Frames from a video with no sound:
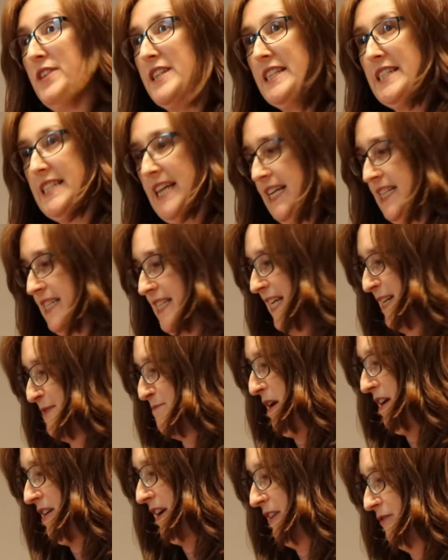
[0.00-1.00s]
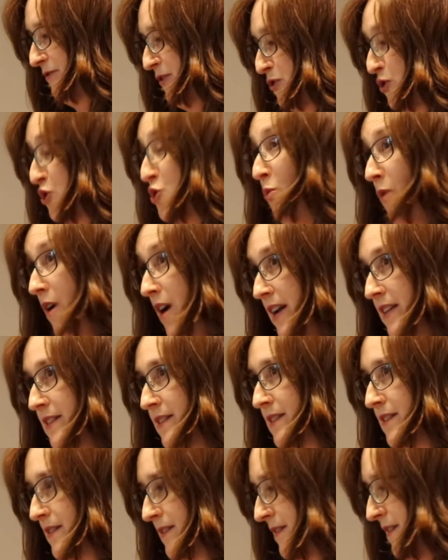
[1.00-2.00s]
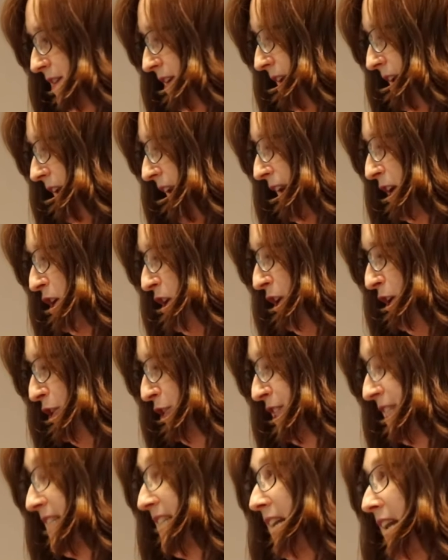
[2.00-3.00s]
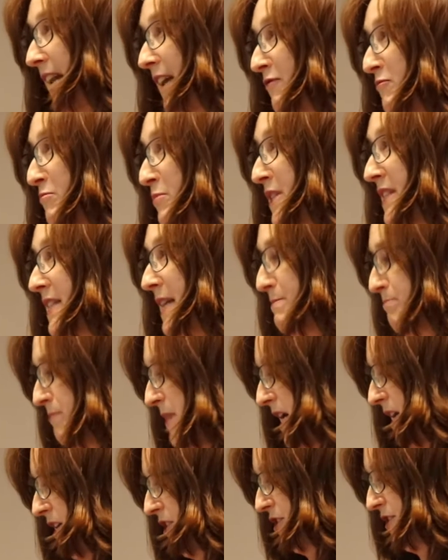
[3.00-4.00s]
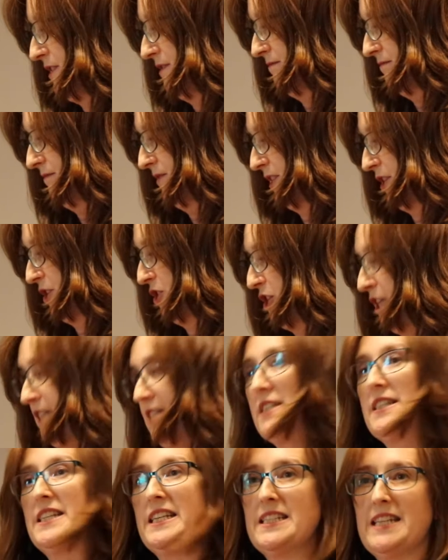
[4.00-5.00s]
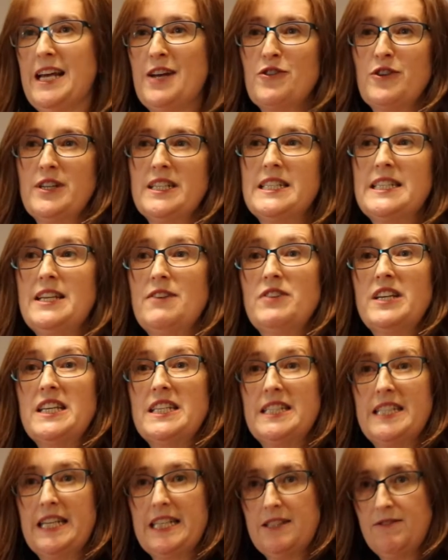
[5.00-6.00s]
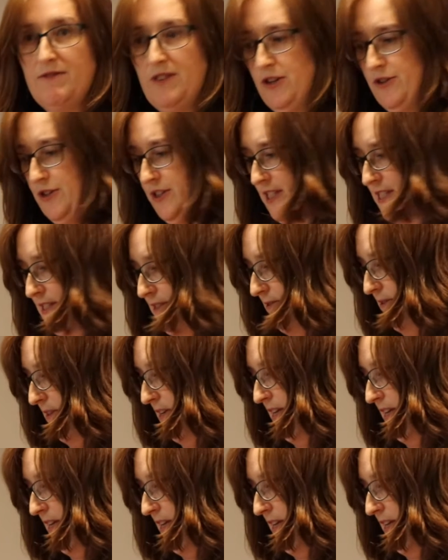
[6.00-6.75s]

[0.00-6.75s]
for the state seat of Marrickville twice and closed an 11% margin to just 676 votes